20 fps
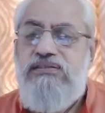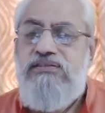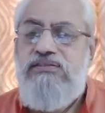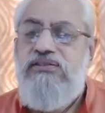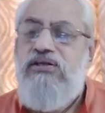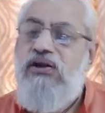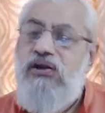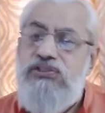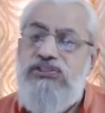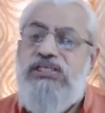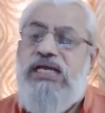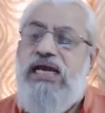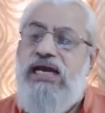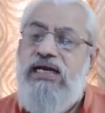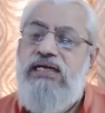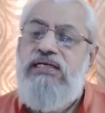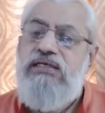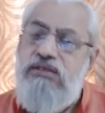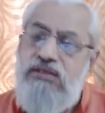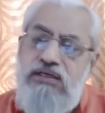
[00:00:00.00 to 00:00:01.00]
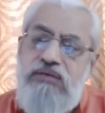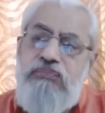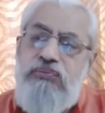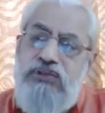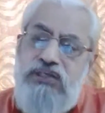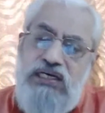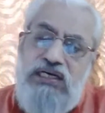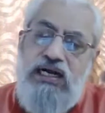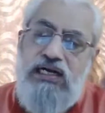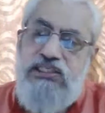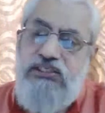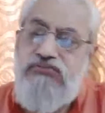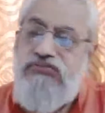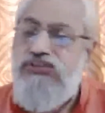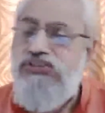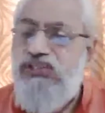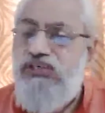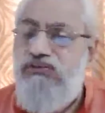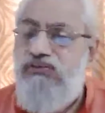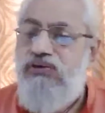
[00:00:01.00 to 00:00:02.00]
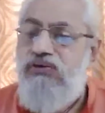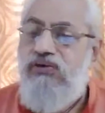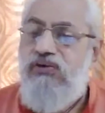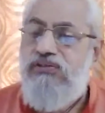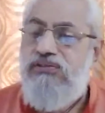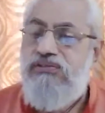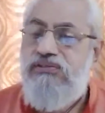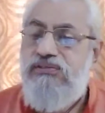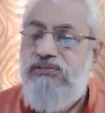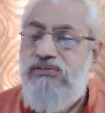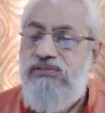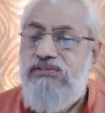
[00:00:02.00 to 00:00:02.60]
You lost a hand, put an artificial one on.